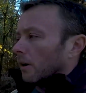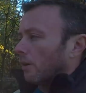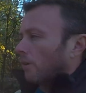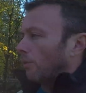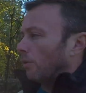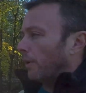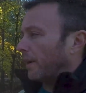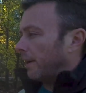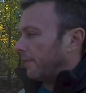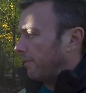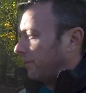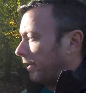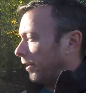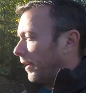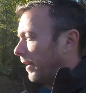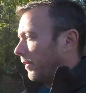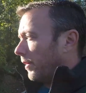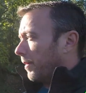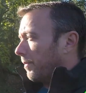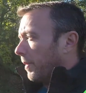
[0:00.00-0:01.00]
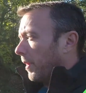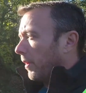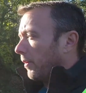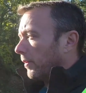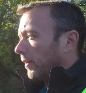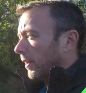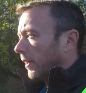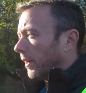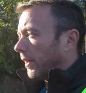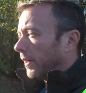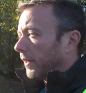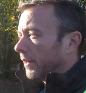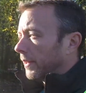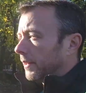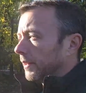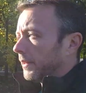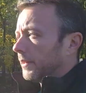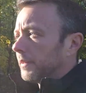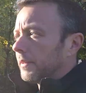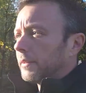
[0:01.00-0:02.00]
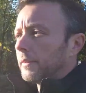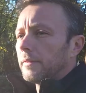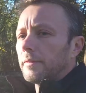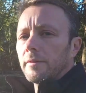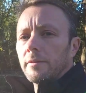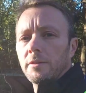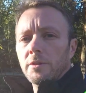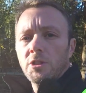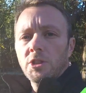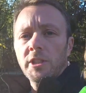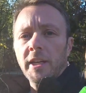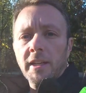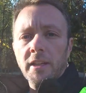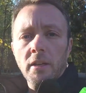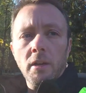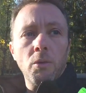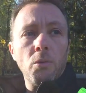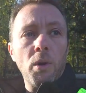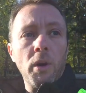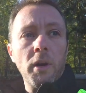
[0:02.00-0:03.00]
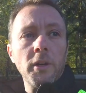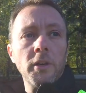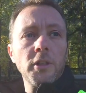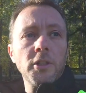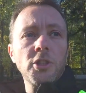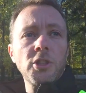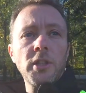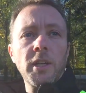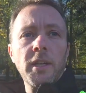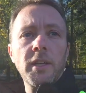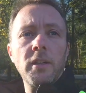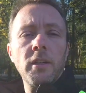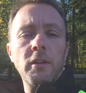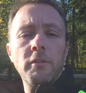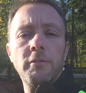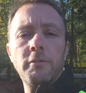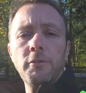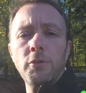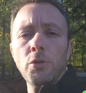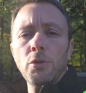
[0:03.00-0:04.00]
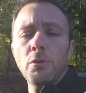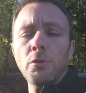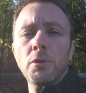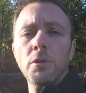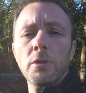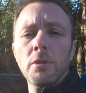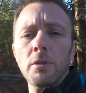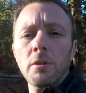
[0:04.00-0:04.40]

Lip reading: whenever you're out and about, checking on waters, checking on food,